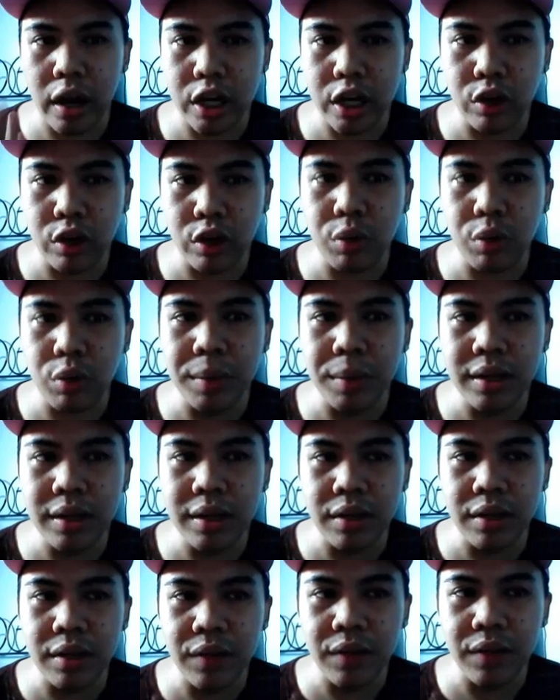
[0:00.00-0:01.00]
document
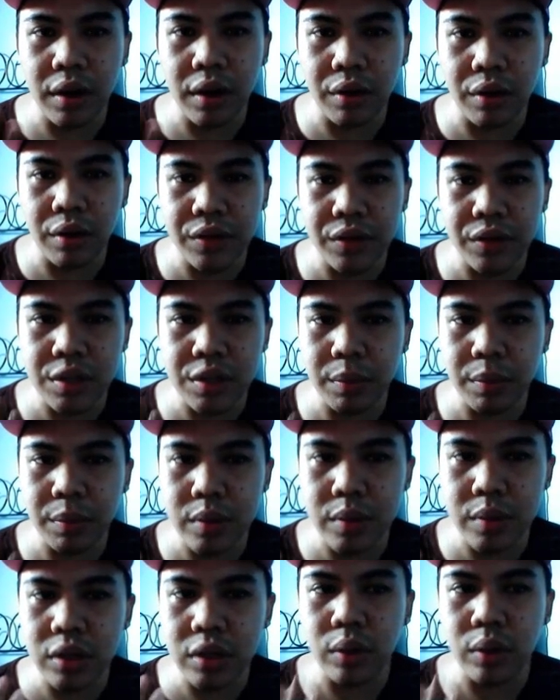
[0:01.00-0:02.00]
giving or official
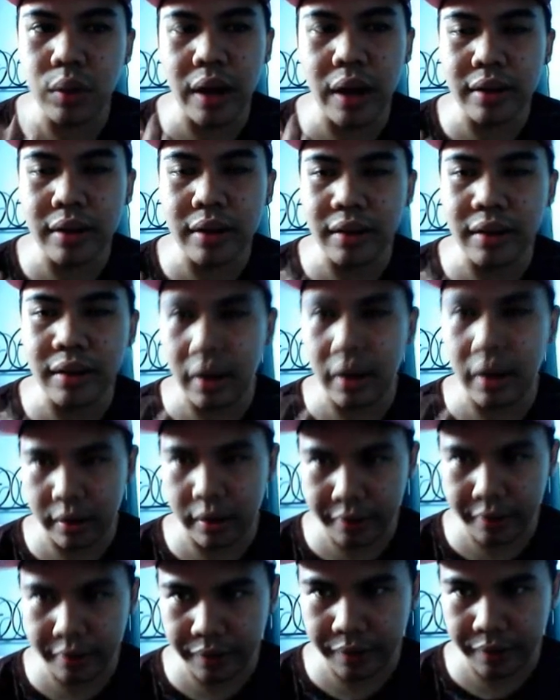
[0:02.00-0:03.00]
permission to undertake an
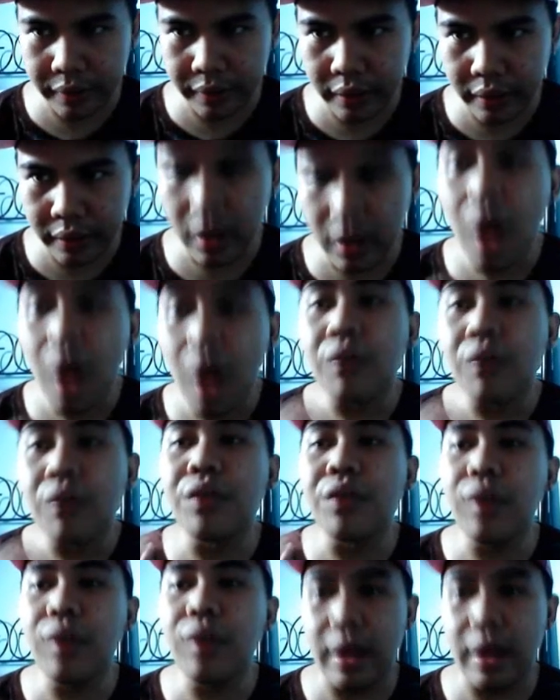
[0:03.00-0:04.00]
activity.
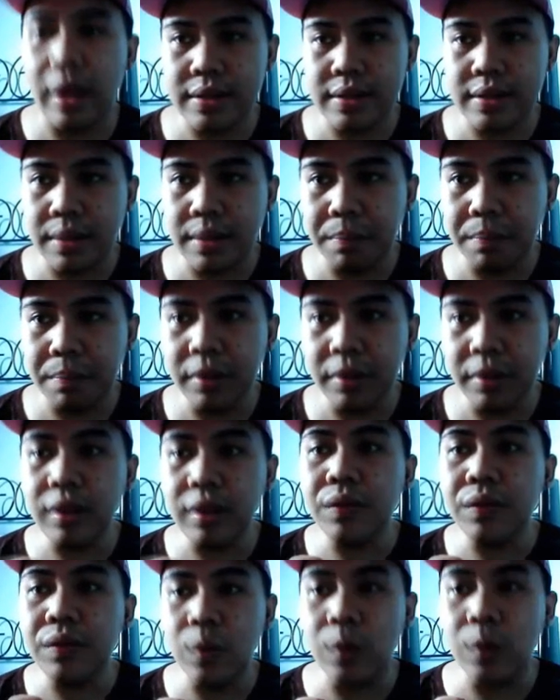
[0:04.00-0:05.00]
For example,
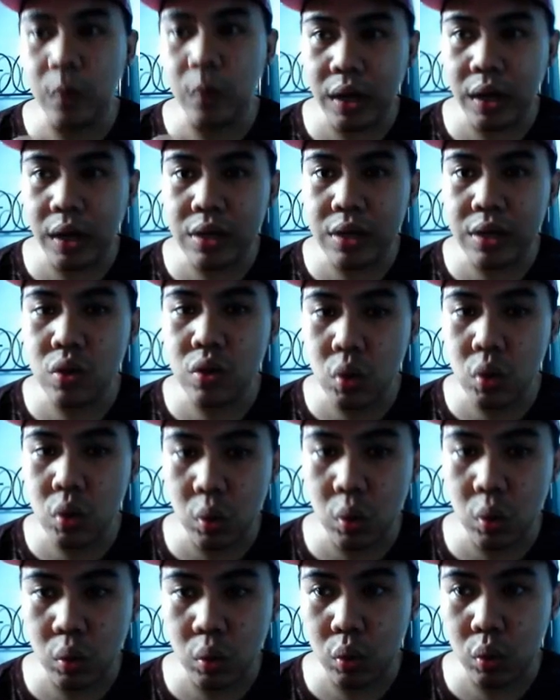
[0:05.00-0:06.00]
if you want
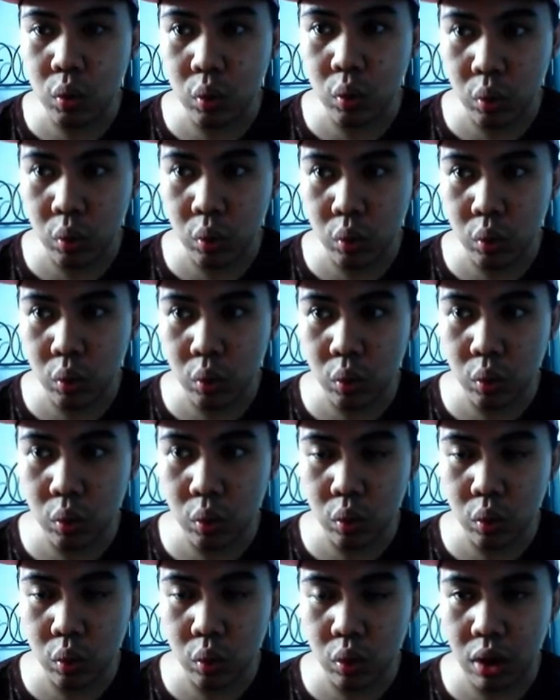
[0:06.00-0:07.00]

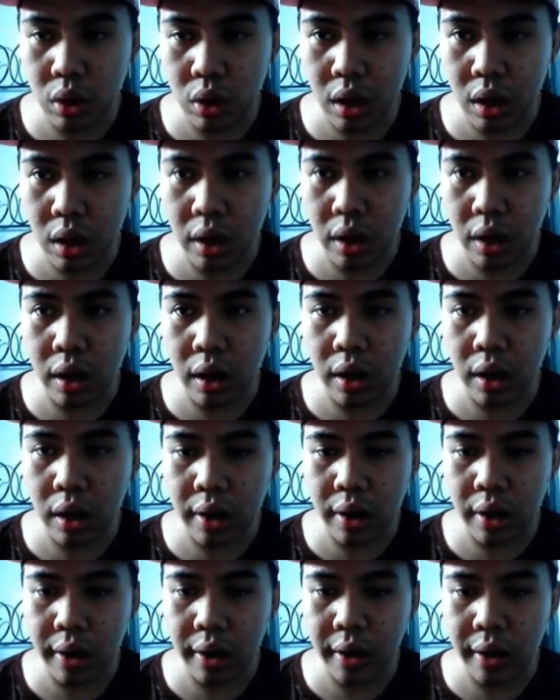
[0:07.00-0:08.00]
to
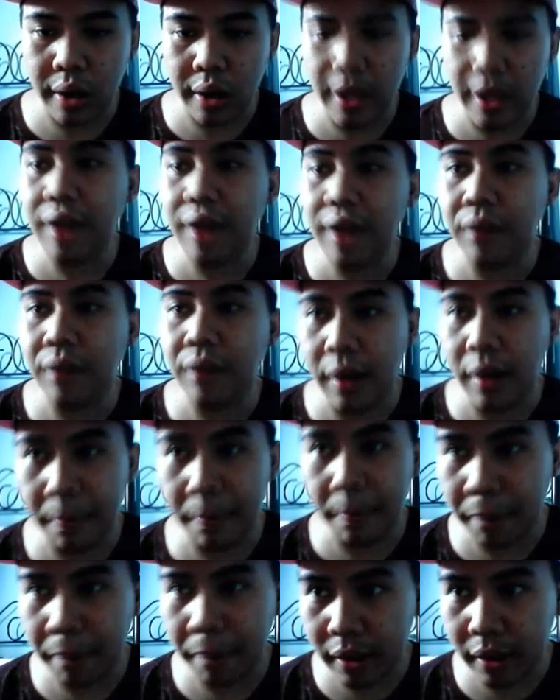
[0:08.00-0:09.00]
have a
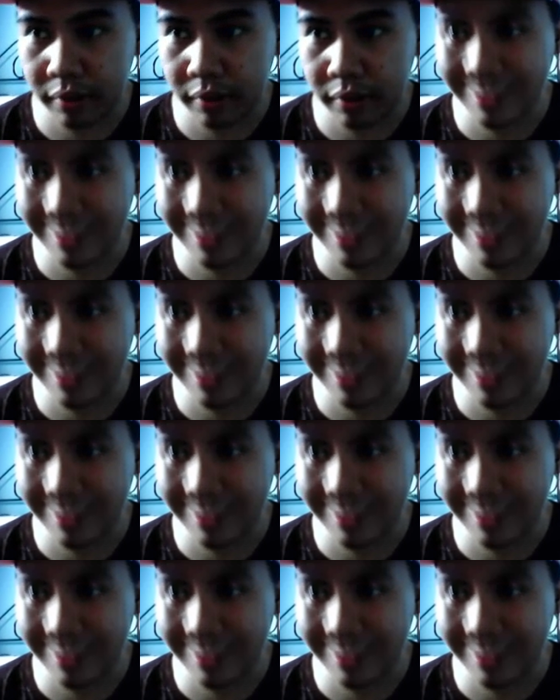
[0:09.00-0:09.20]
pet